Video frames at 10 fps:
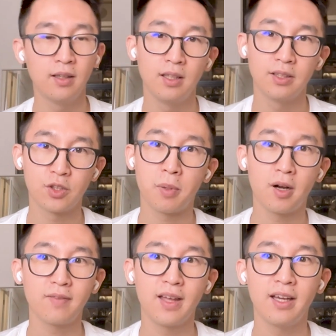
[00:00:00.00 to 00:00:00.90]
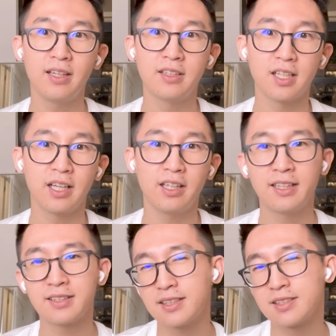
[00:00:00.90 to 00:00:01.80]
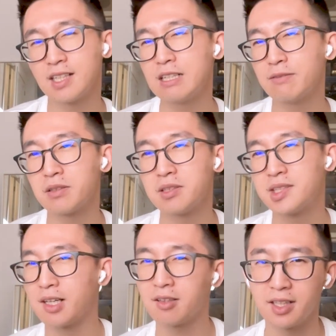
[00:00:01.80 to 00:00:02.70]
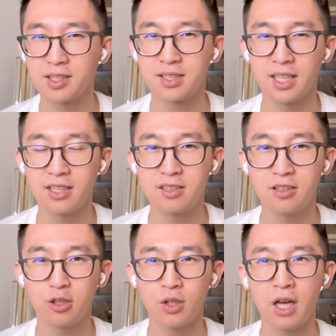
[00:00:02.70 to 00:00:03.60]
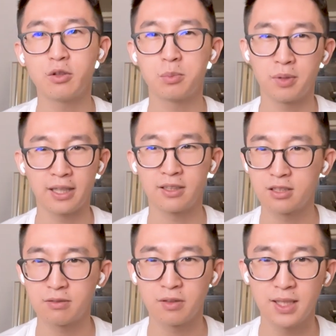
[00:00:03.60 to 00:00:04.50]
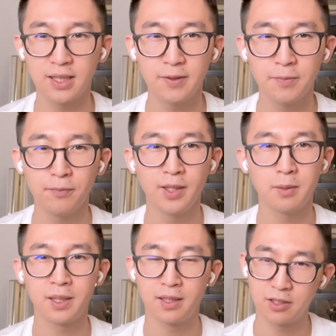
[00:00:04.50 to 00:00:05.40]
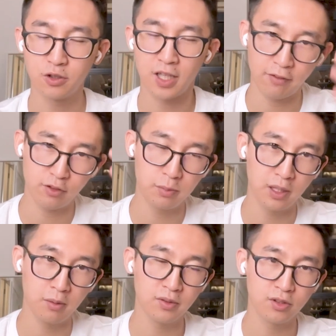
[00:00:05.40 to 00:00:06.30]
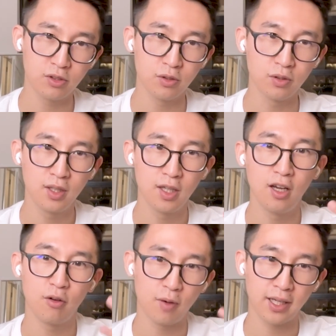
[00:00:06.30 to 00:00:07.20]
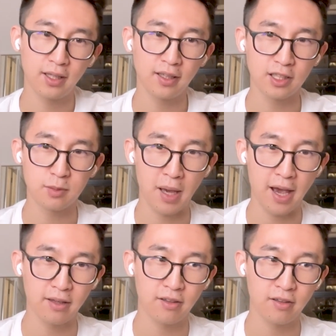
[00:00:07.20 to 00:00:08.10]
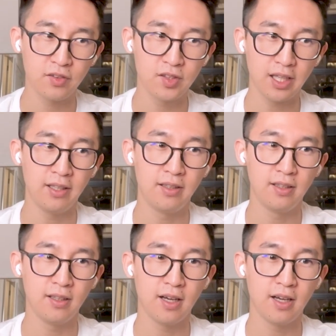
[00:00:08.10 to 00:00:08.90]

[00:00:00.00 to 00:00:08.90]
So part of that is like, it's like studying for a standardized test. You have to practice for it because you have to be able to recognize patterns and